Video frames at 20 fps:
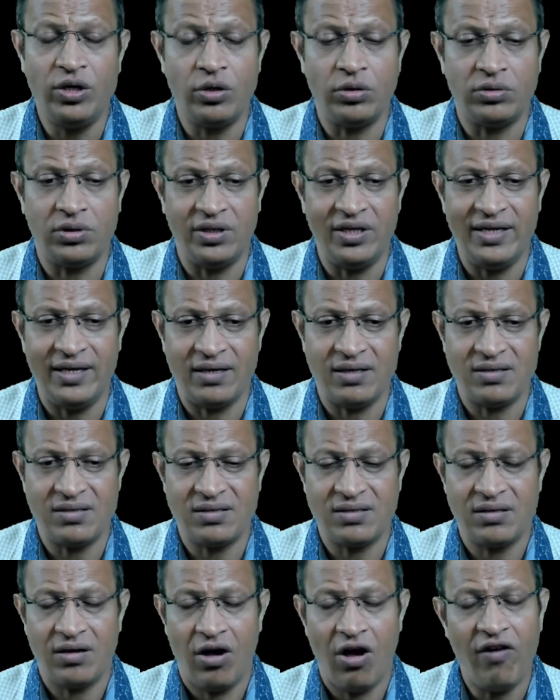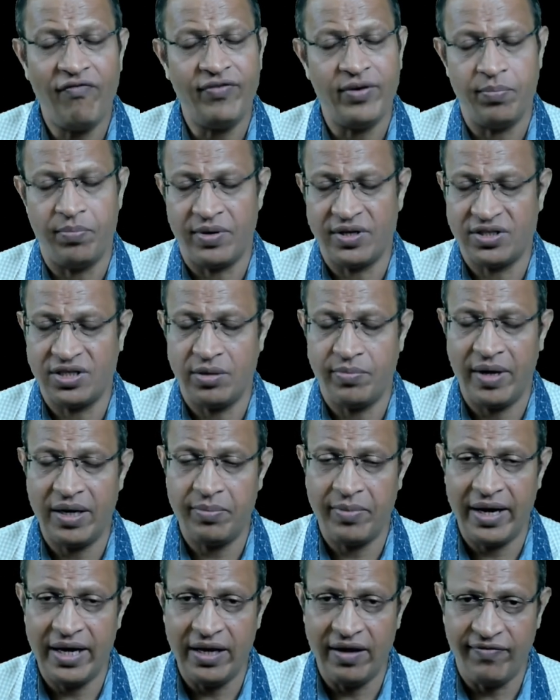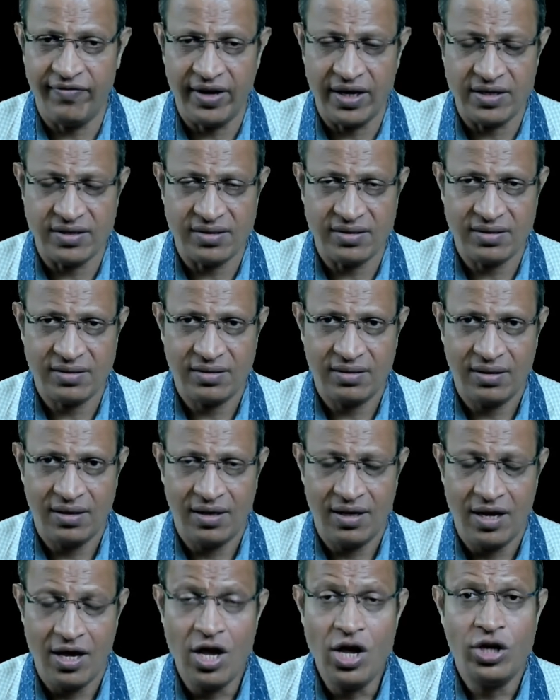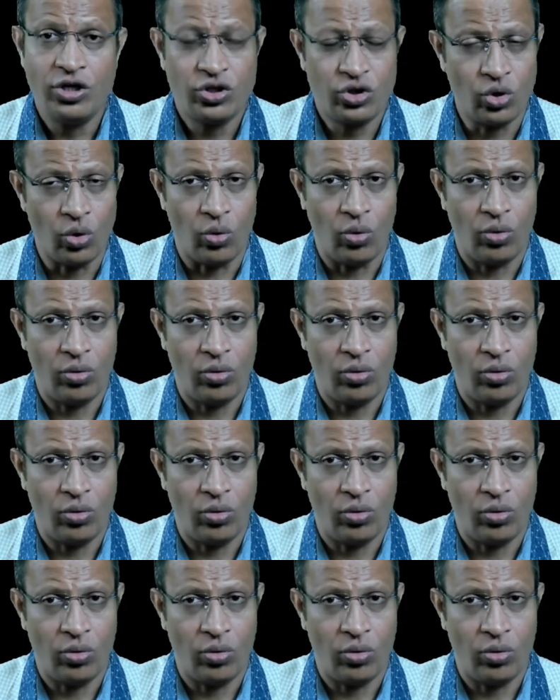to 3 years of imprisonment my dear friends so